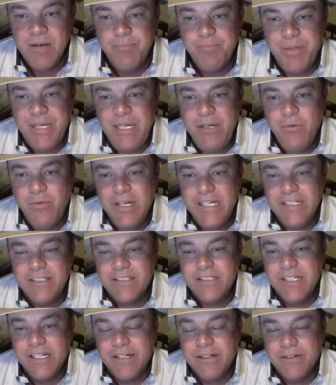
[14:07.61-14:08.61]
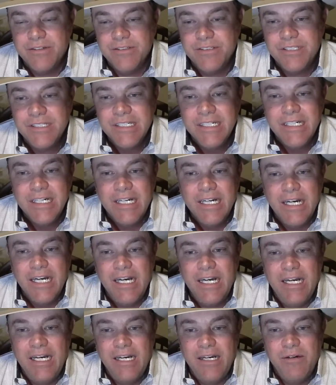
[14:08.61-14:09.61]
Peewee steers
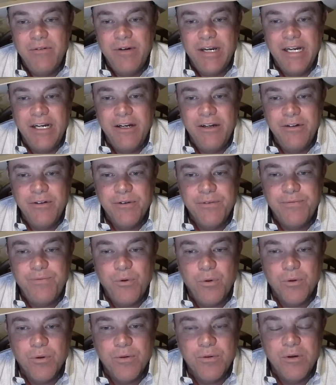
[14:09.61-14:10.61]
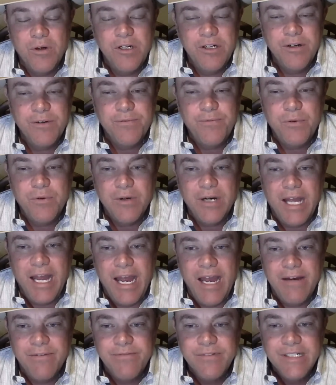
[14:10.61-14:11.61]
weighing under 4 or under
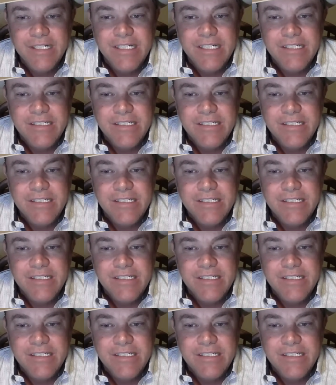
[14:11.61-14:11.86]
4.5,